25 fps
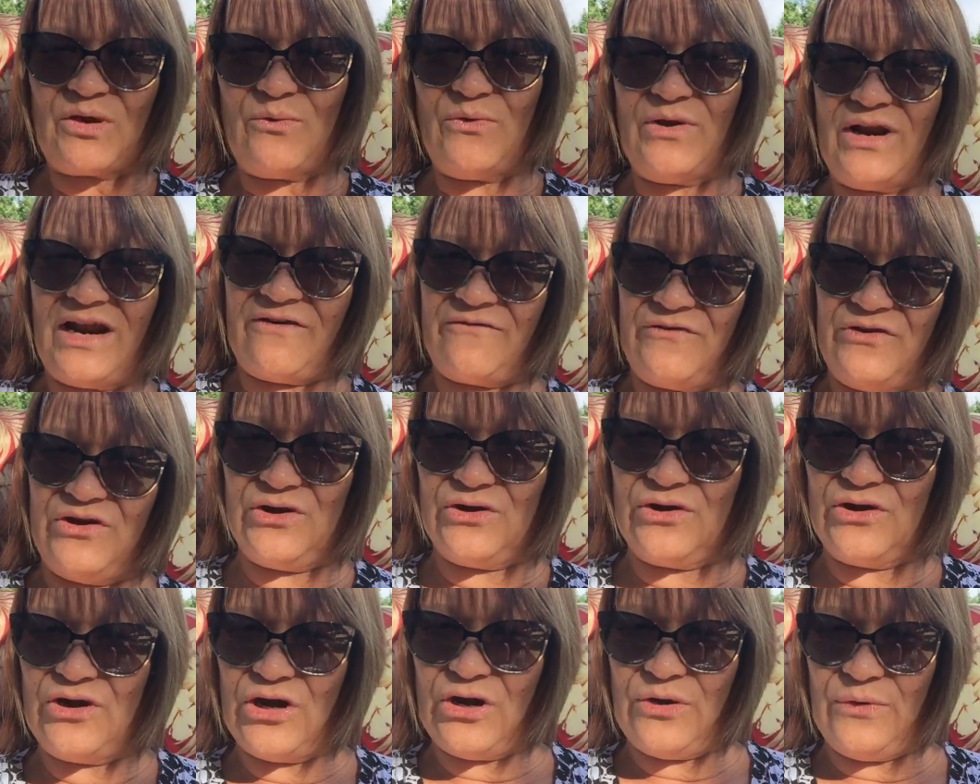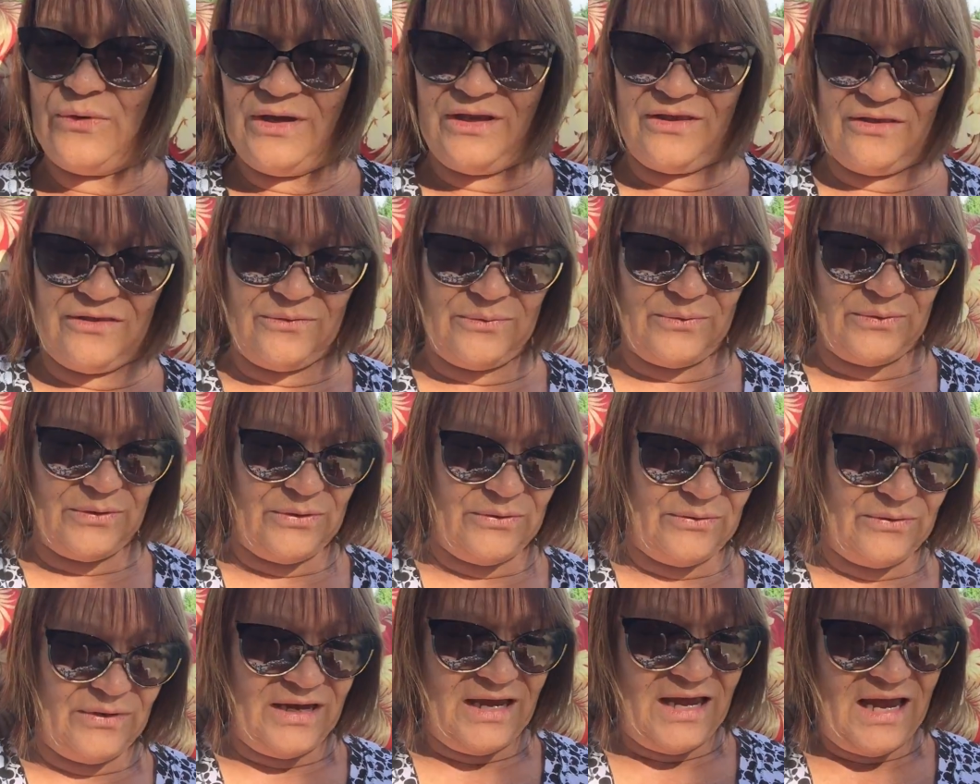whatever you're going
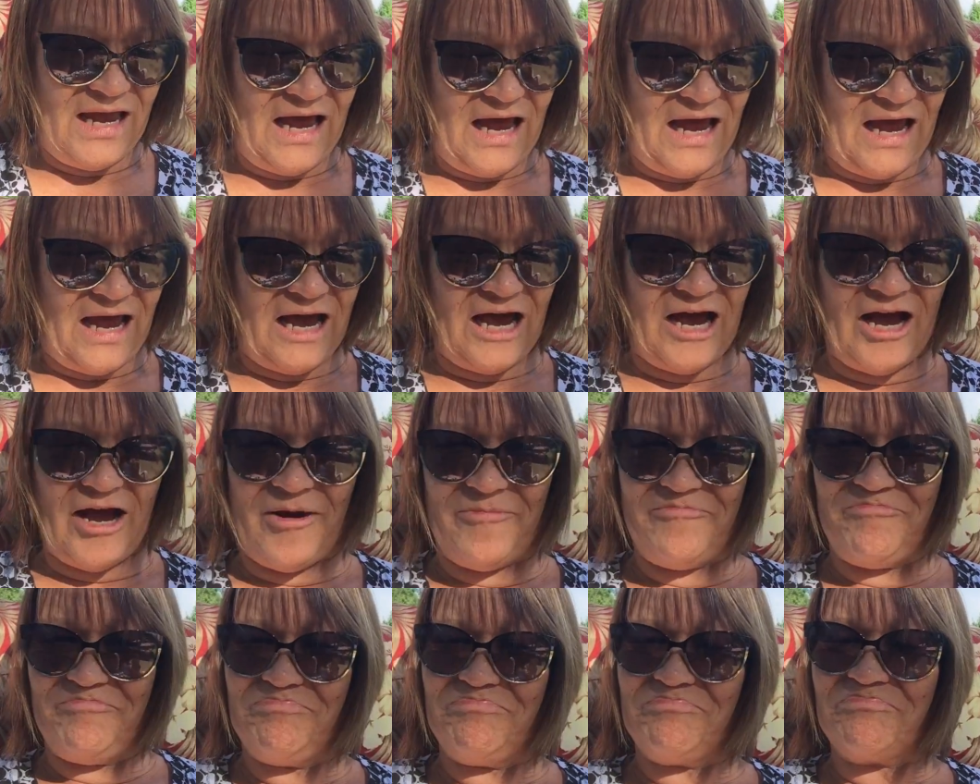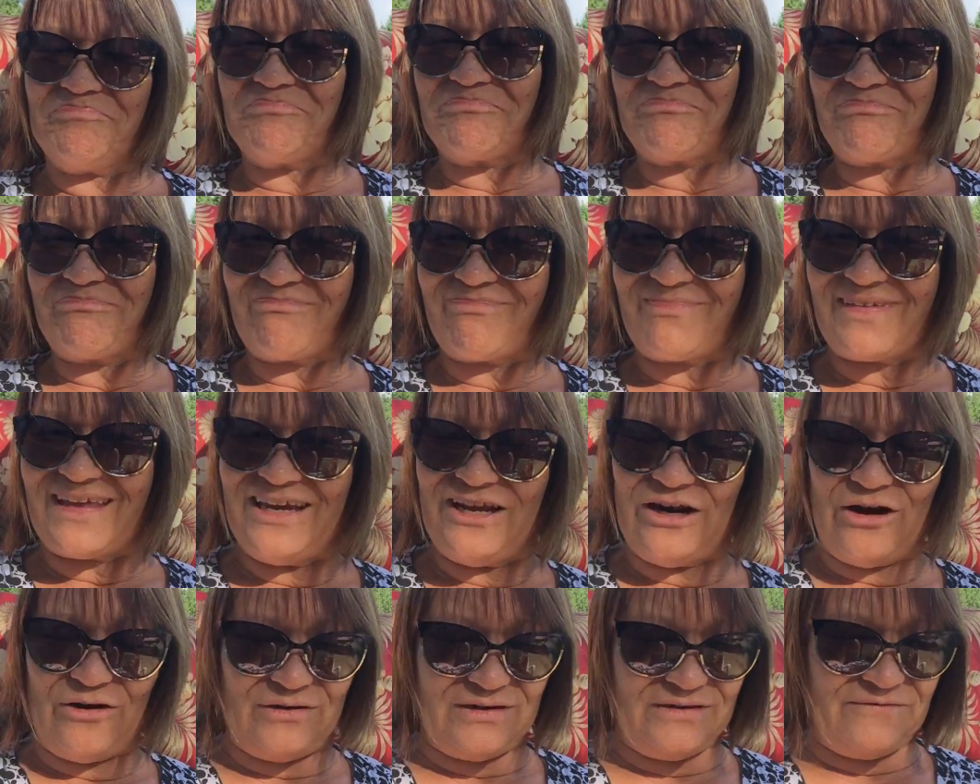through,
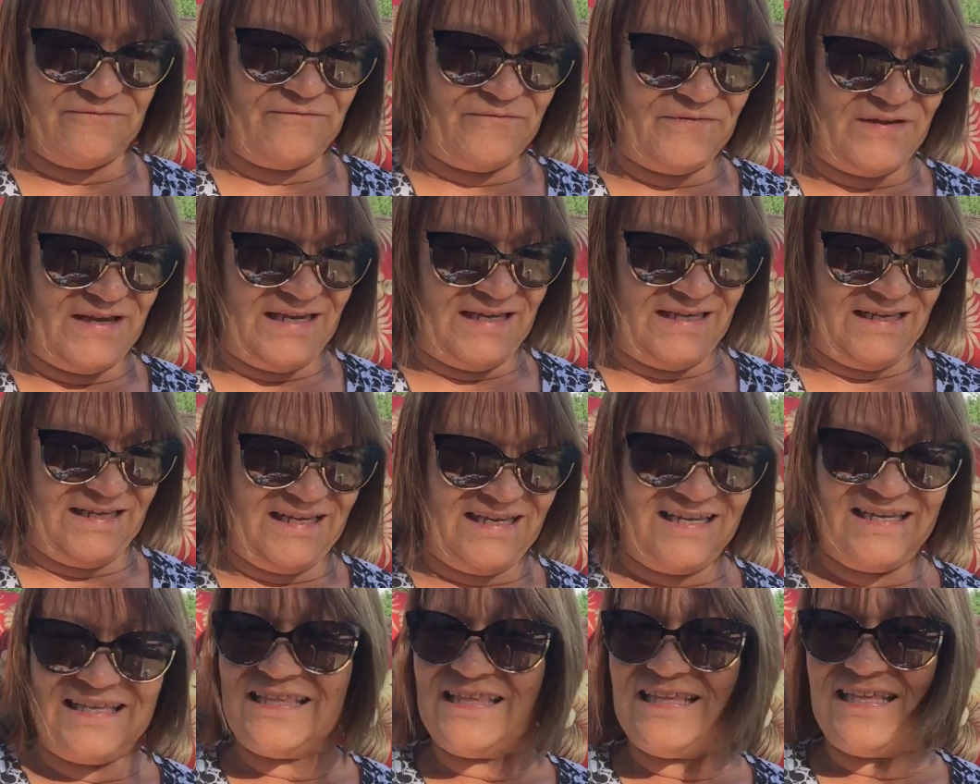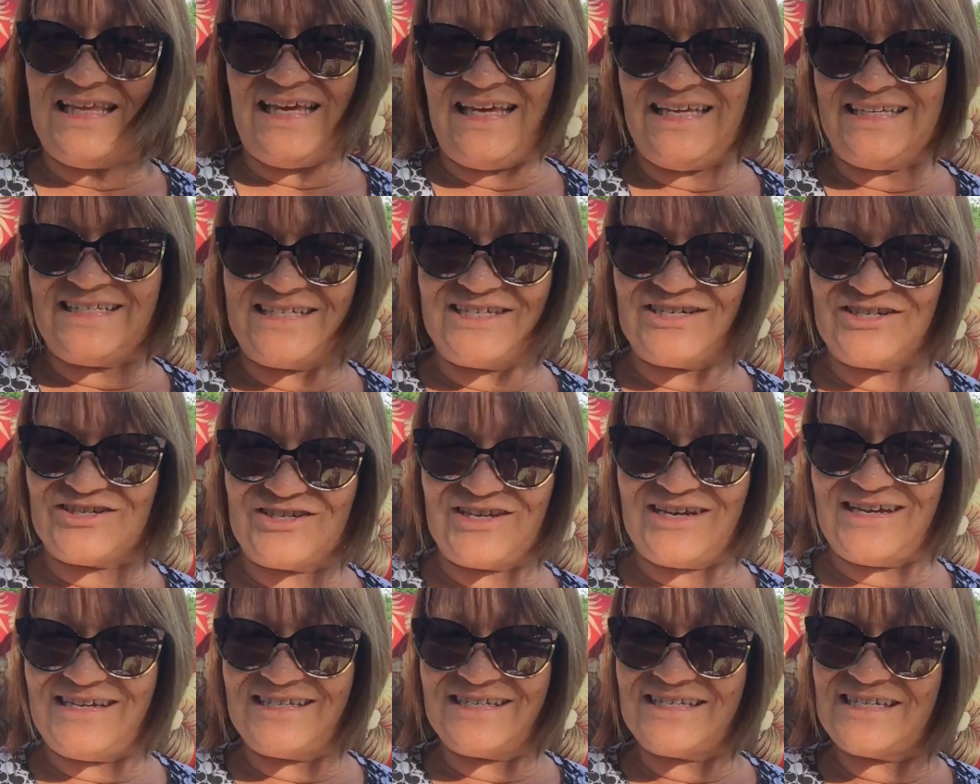you know, if
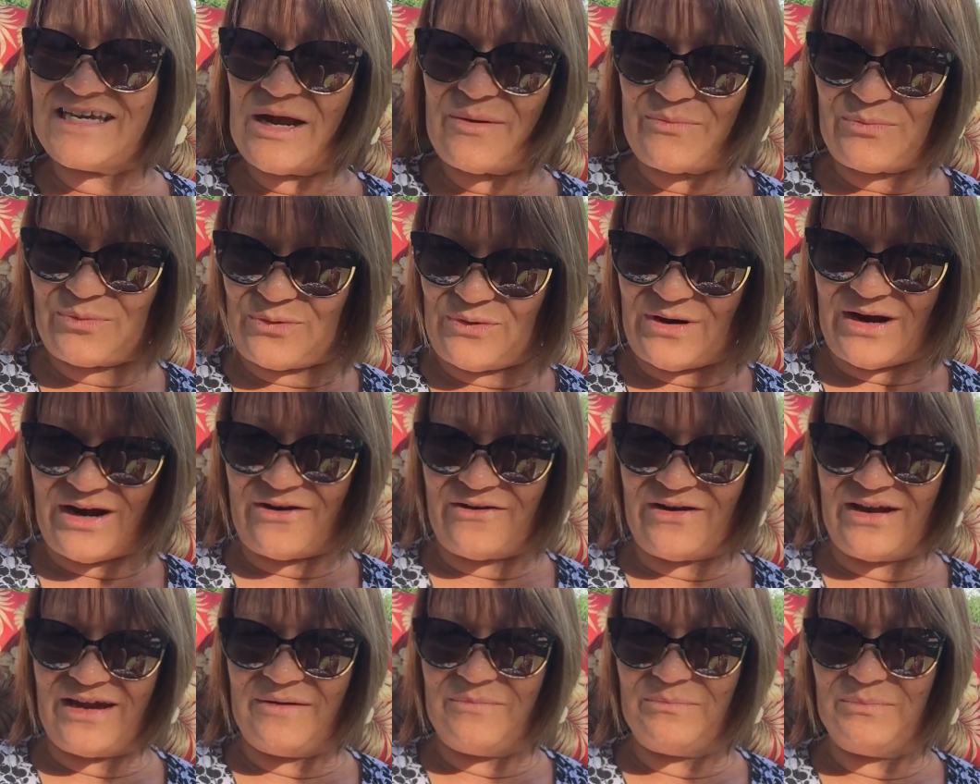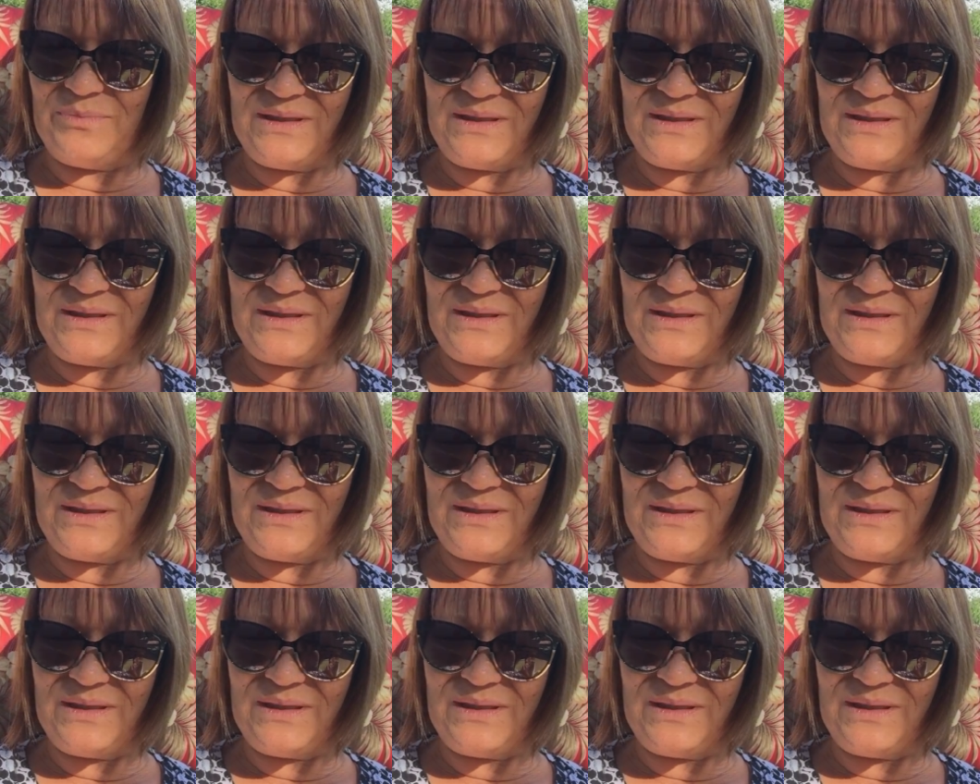it's temporary.